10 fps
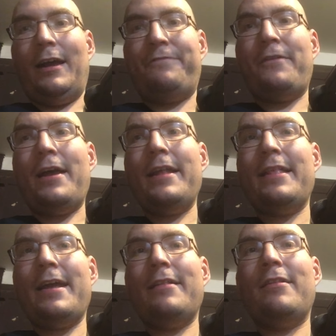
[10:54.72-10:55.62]
I find
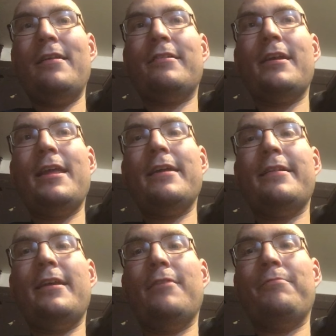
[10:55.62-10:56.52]
that
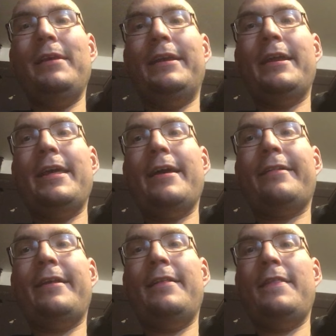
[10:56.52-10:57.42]
disconnecting and
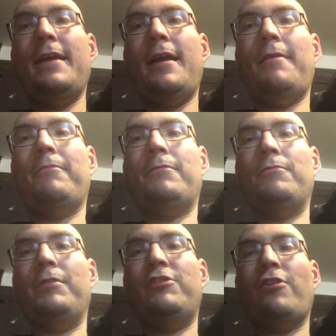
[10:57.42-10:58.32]
reconnecting the
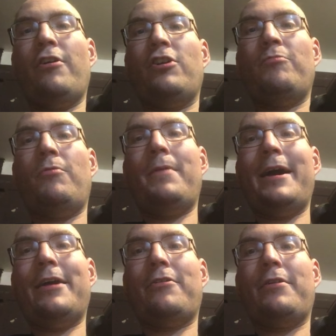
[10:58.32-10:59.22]
rechargeable
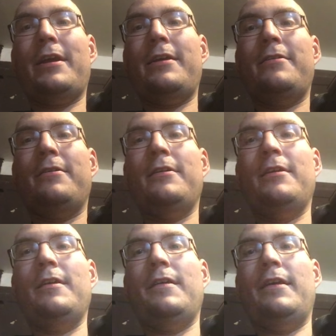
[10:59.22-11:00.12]
battery
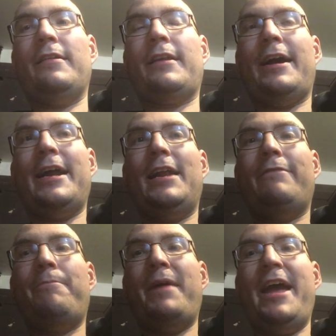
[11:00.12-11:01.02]
is kind
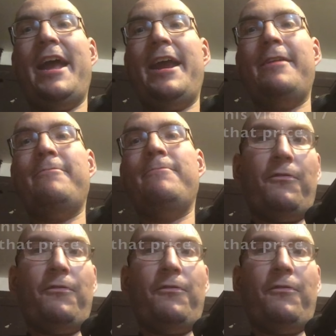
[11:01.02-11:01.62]
of a pain.